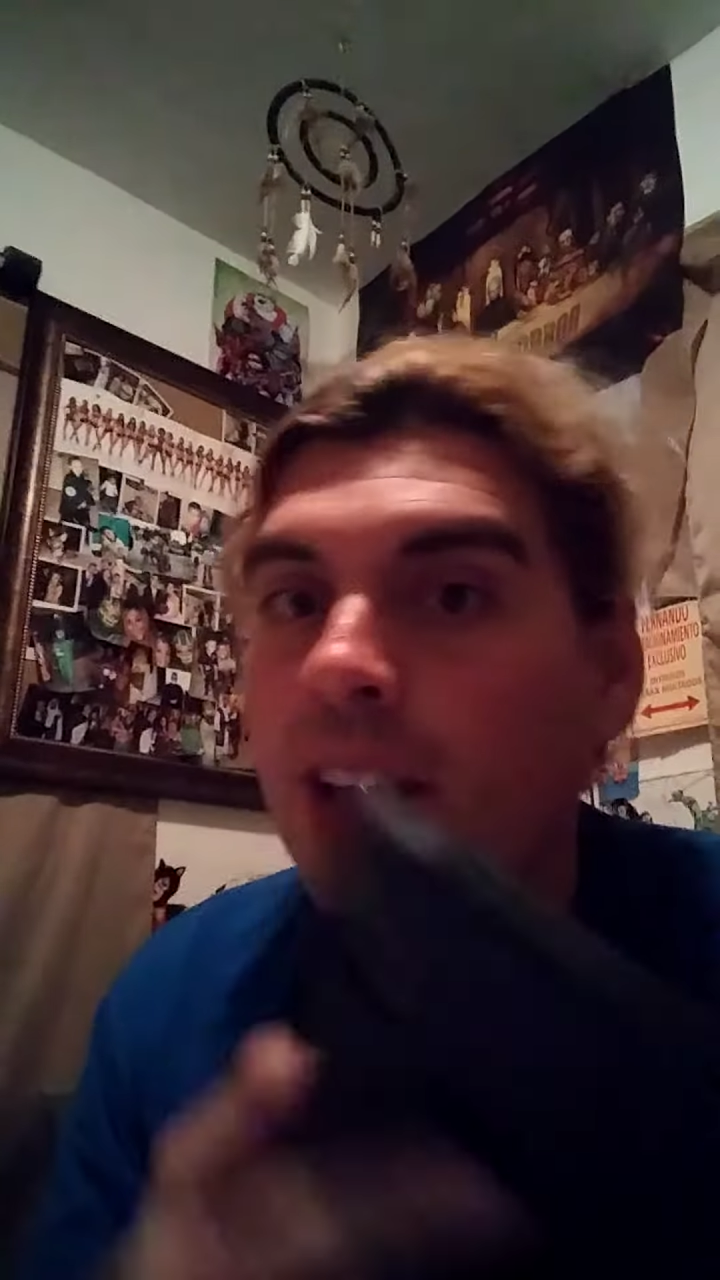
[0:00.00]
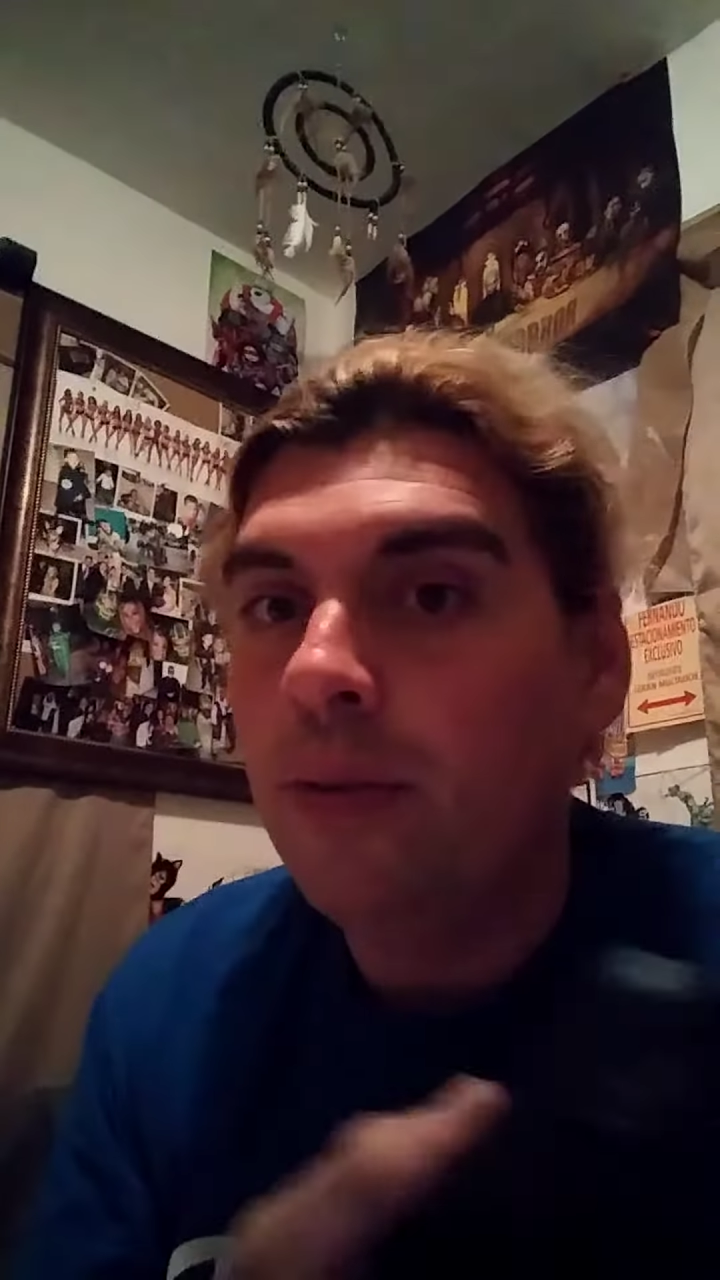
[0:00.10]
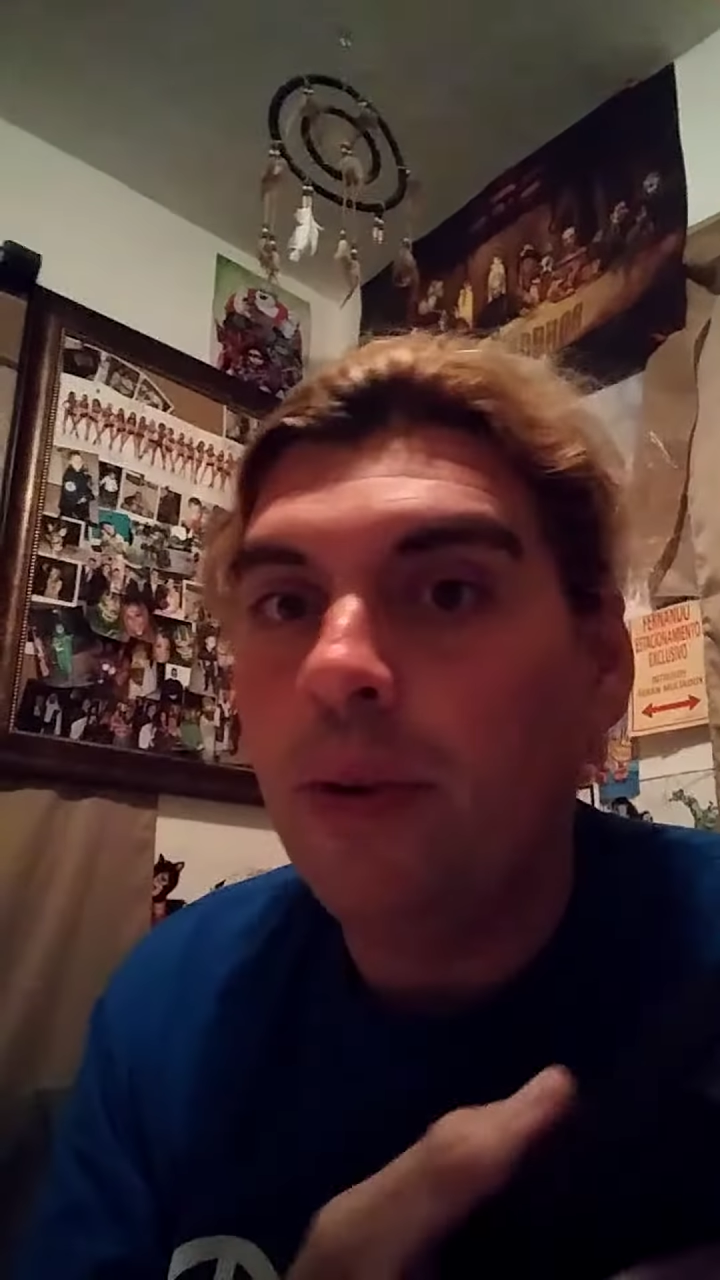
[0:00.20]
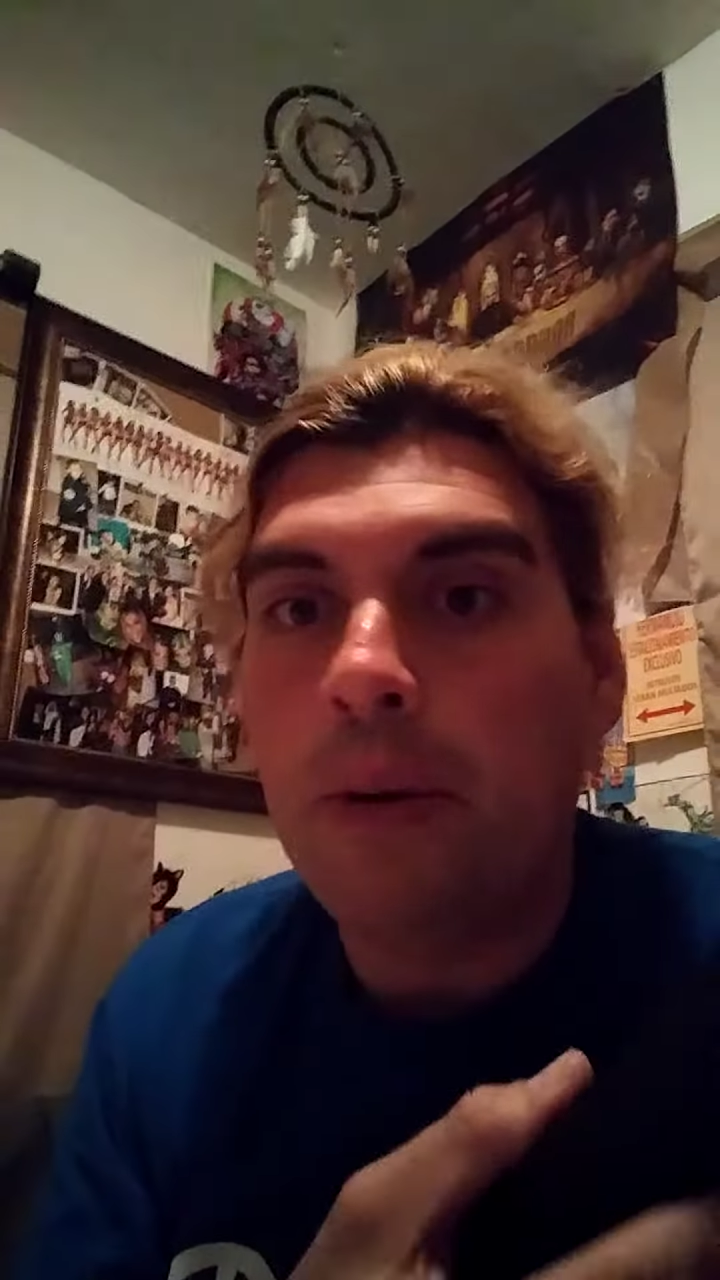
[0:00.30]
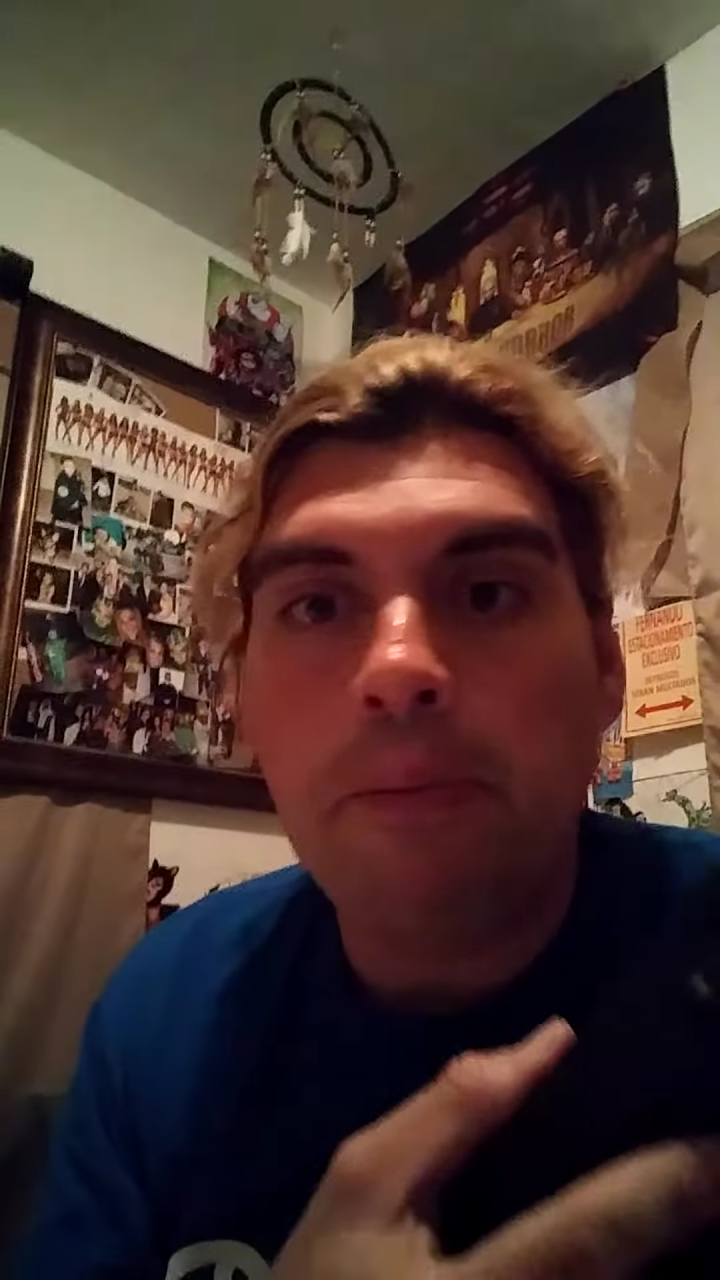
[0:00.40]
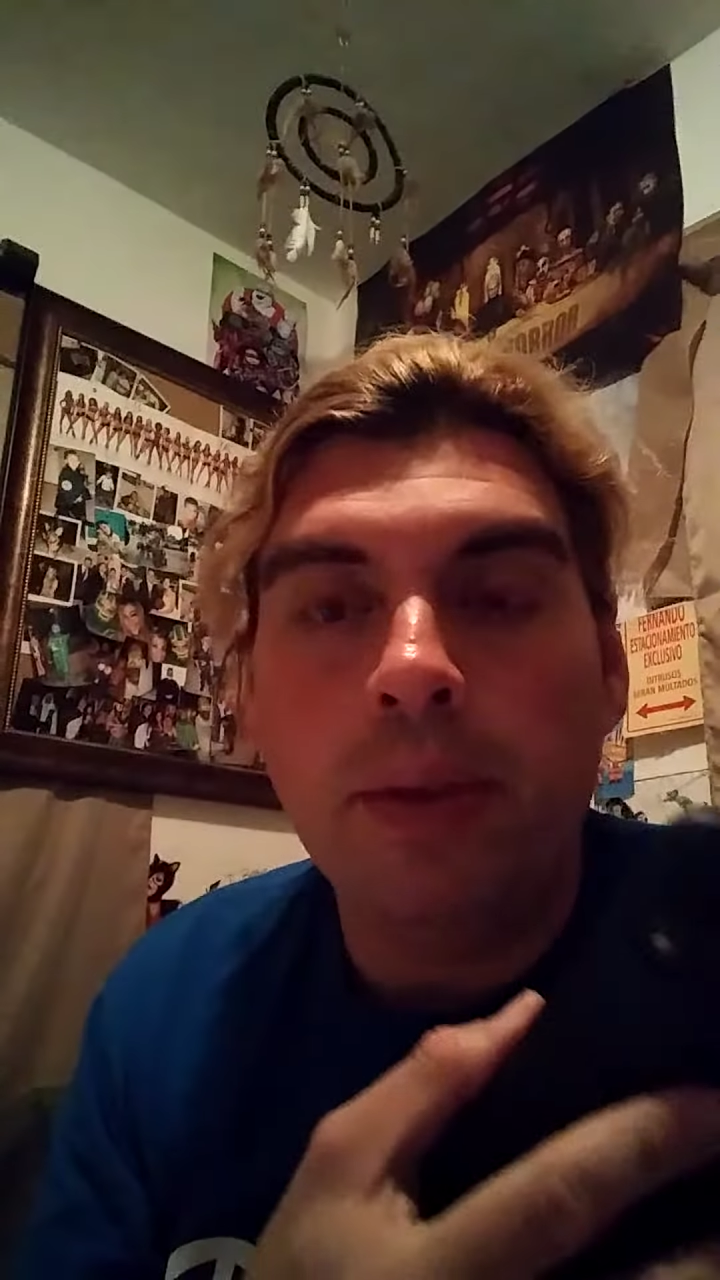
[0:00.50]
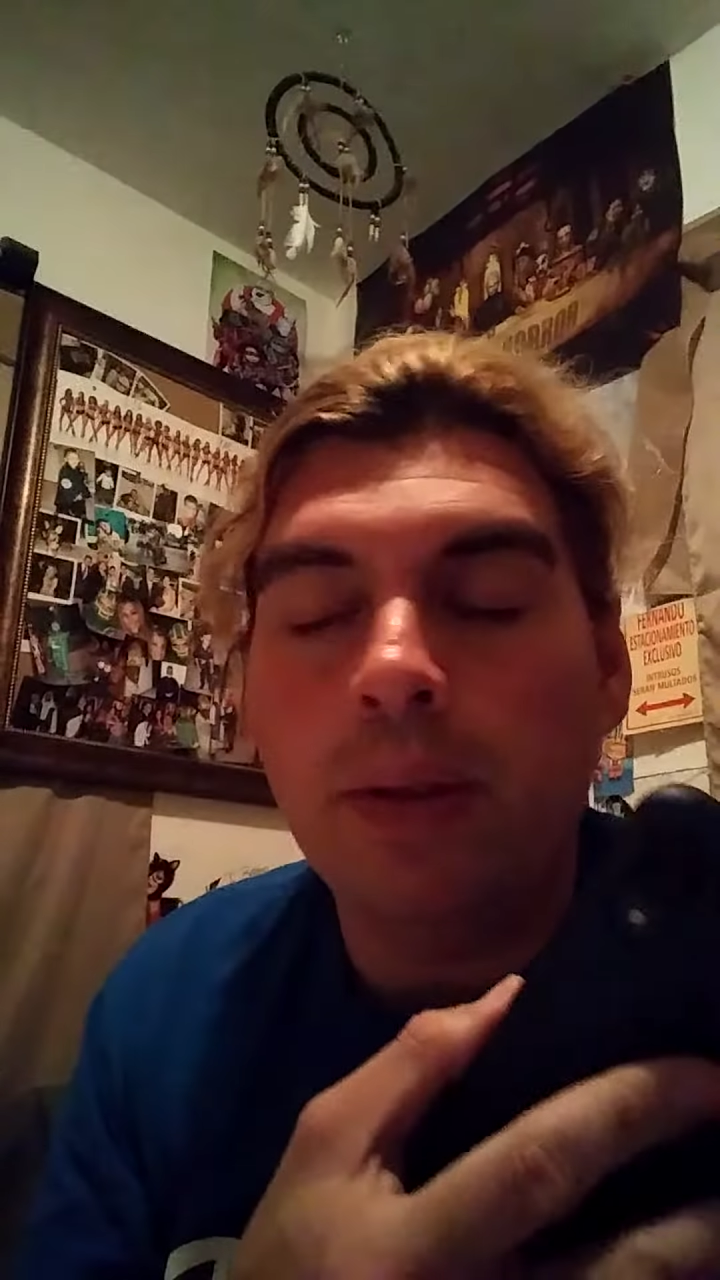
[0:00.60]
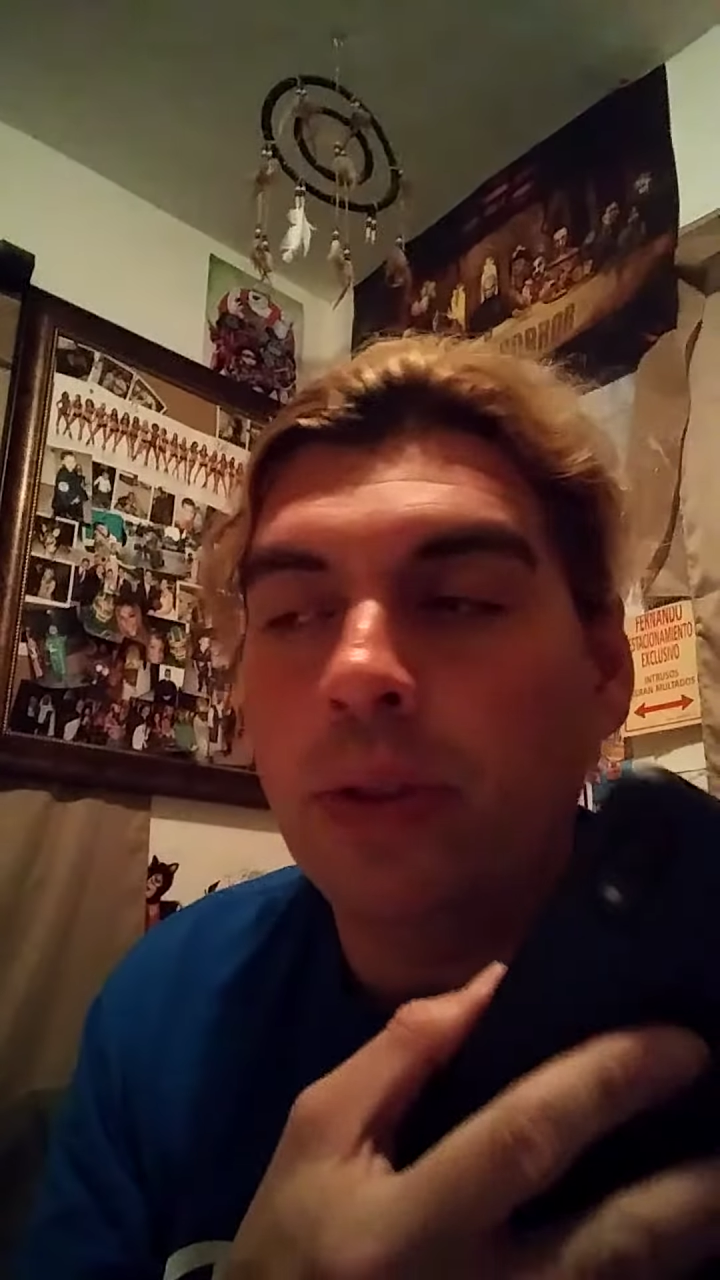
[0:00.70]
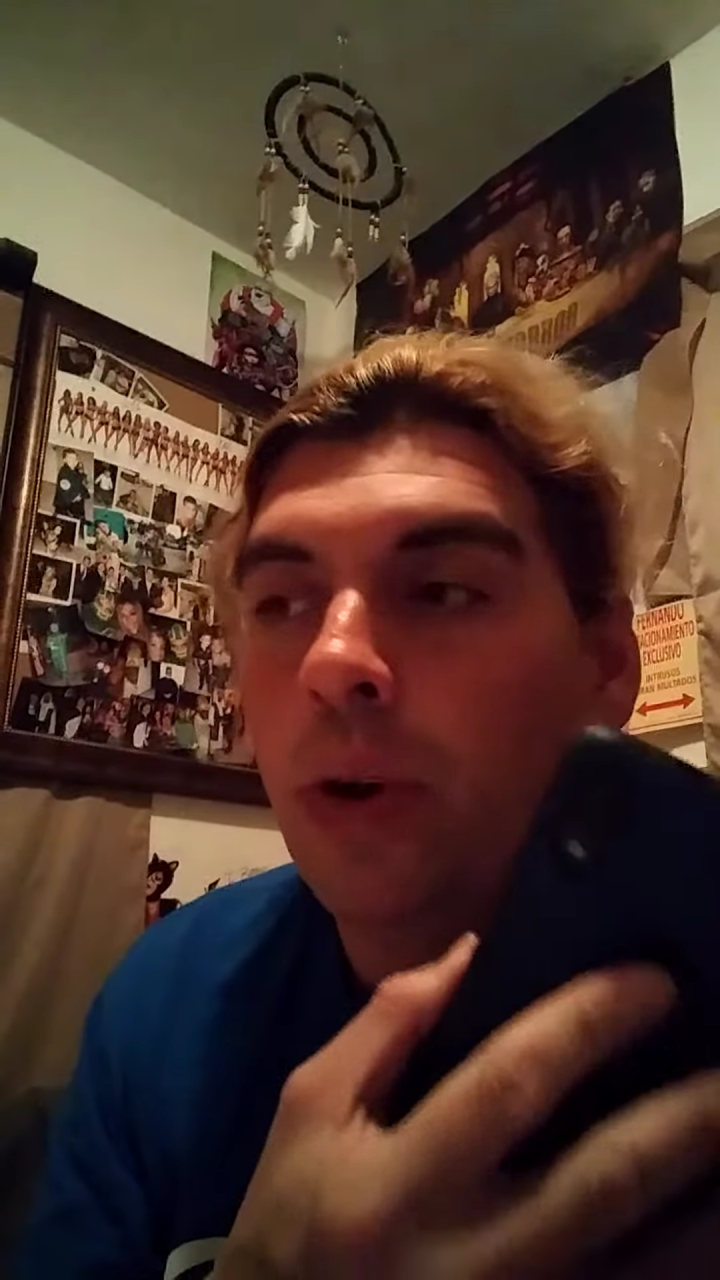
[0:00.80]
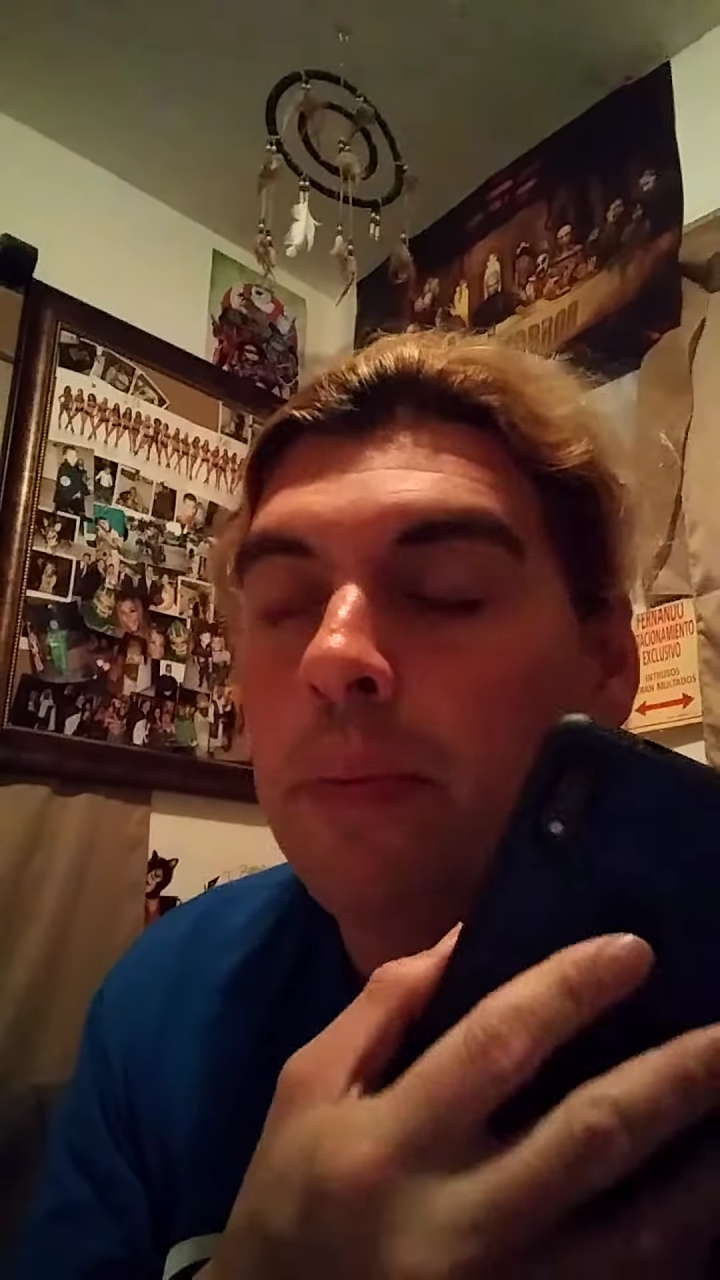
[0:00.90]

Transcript: where no